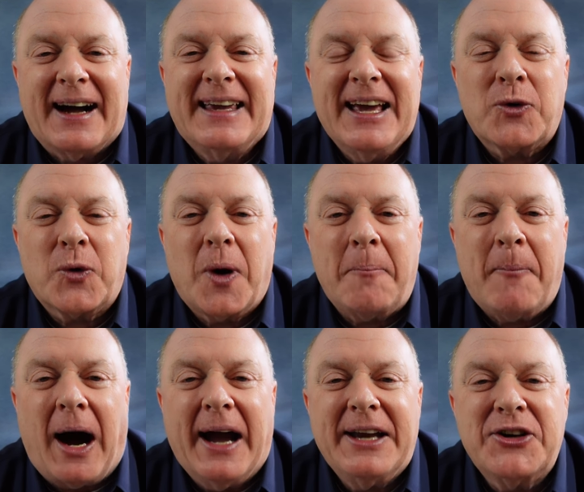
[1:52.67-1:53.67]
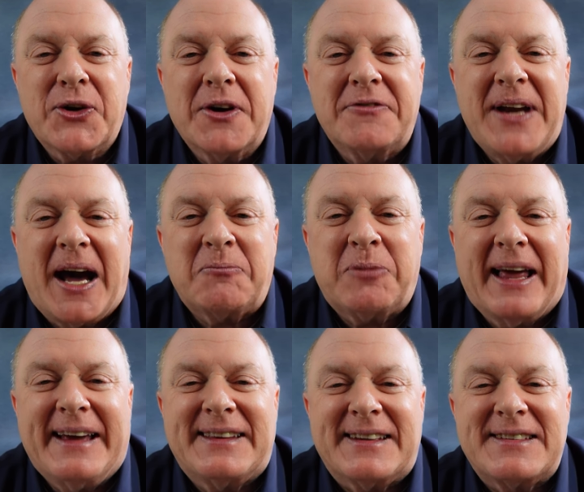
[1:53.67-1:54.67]
get a reminder, if not
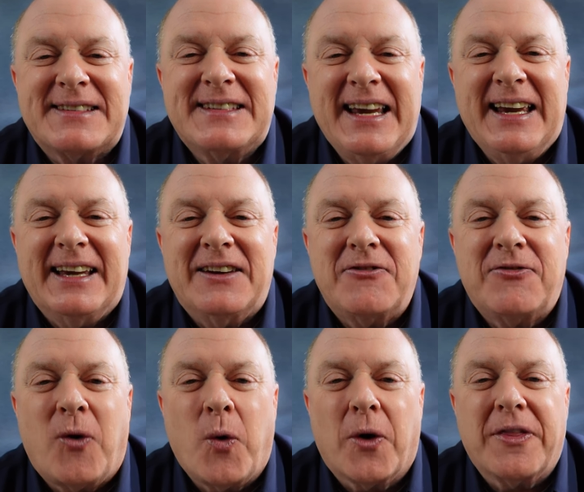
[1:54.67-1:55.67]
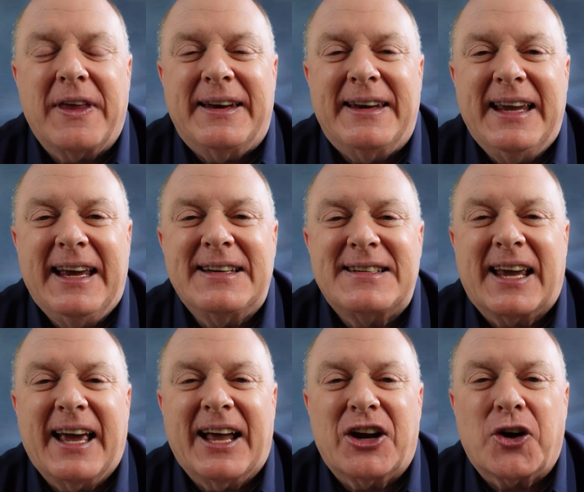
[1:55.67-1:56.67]
plant the seed, for the need to
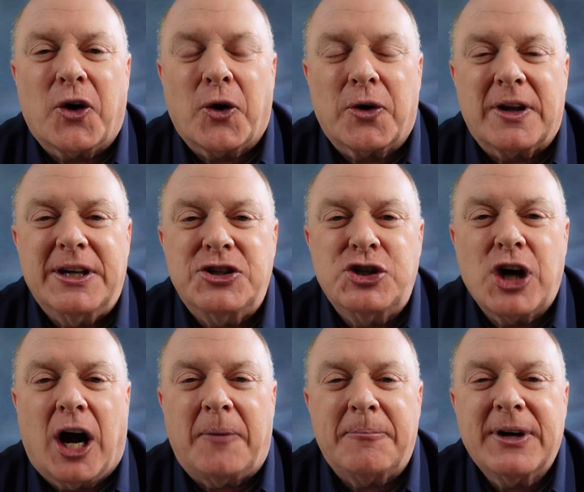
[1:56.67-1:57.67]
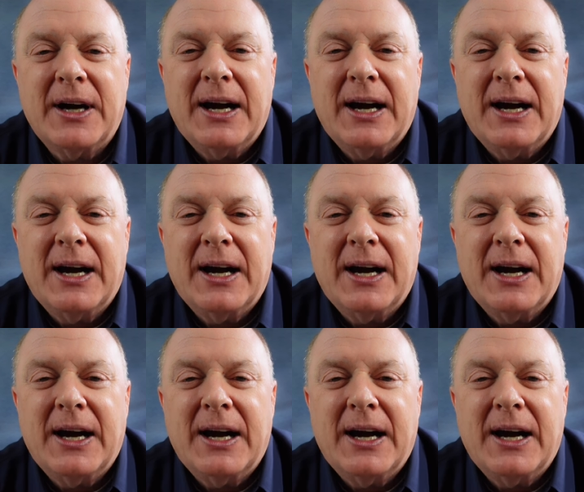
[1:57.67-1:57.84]
get an early jump.